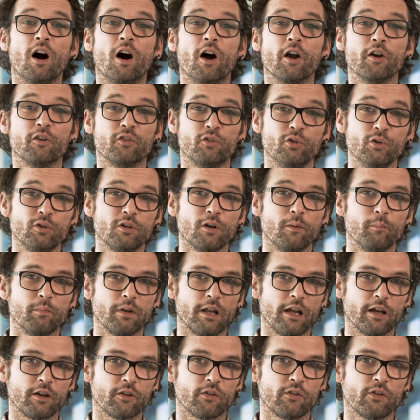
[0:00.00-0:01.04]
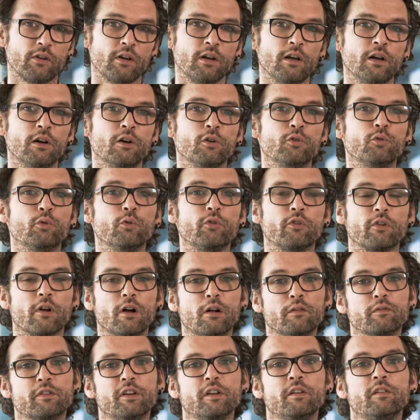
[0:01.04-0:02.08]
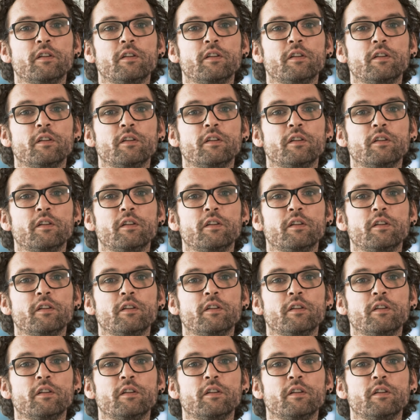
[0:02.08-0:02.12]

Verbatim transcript: are too complex to solve the